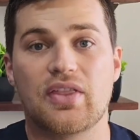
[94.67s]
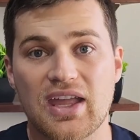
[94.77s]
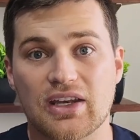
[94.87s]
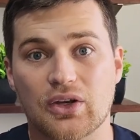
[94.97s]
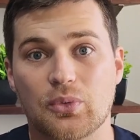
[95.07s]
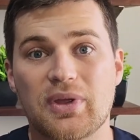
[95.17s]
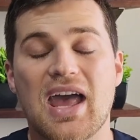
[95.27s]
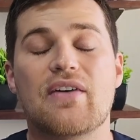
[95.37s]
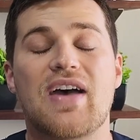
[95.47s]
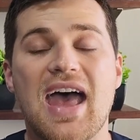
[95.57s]
Then we
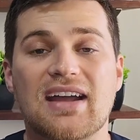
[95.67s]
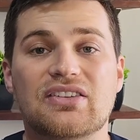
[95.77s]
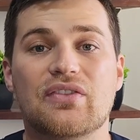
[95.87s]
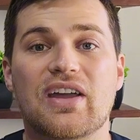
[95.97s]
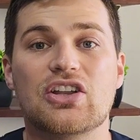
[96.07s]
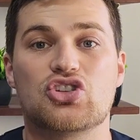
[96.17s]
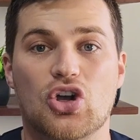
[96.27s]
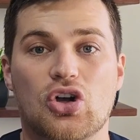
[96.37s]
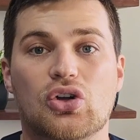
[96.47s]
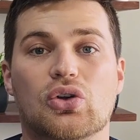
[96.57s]
have activated
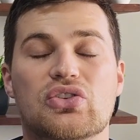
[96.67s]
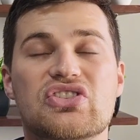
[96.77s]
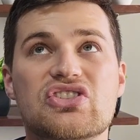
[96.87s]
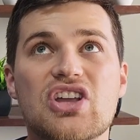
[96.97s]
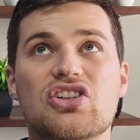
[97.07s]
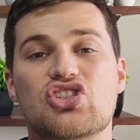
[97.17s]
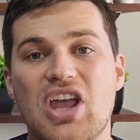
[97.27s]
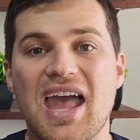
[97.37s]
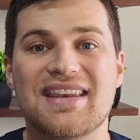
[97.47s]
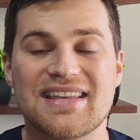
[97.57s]
charcoal, such
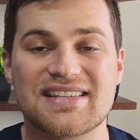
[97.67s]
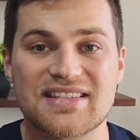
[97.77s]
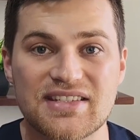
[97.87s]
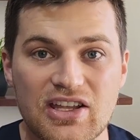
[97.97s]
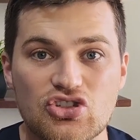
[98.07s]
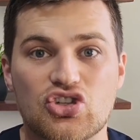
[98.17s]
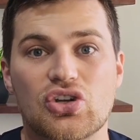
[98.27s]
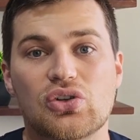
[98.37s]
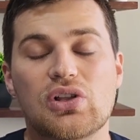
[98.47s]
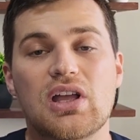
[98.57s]
an
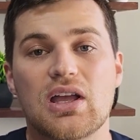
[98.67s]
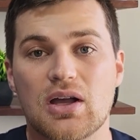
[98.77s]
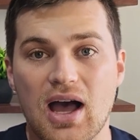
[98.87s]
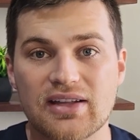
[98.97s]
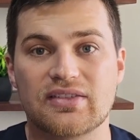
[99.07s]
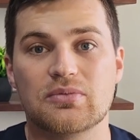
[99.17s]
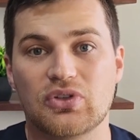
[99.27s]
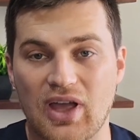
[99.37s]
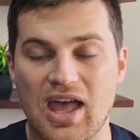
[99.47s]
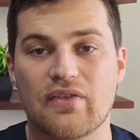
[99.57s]
essential item
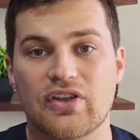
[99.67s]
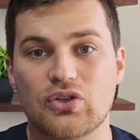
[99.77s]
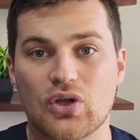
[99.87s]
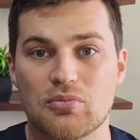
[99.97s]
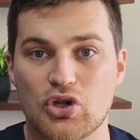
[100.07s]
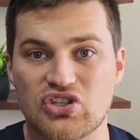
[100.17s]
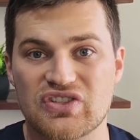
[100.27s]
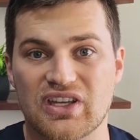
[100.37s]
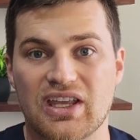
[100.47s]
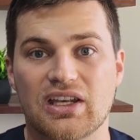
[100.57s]
to have in your
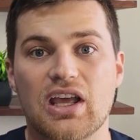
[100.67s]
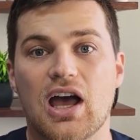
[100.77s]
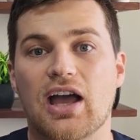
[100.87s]
emergency kit.